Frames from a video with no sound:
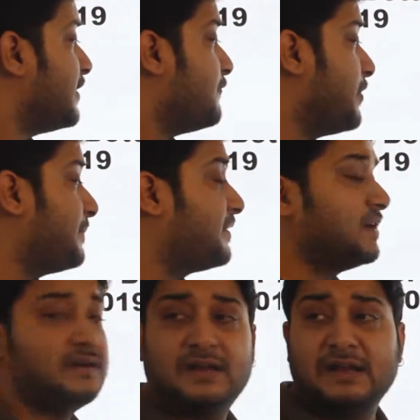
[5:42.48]
Web
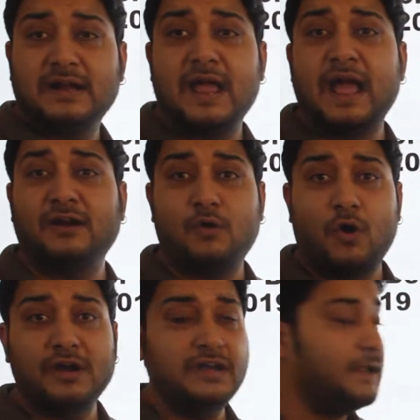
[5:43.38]
content and
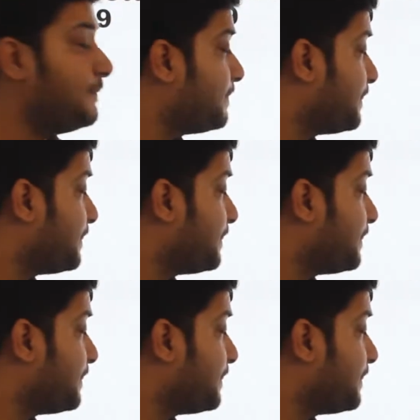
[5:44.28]
quality.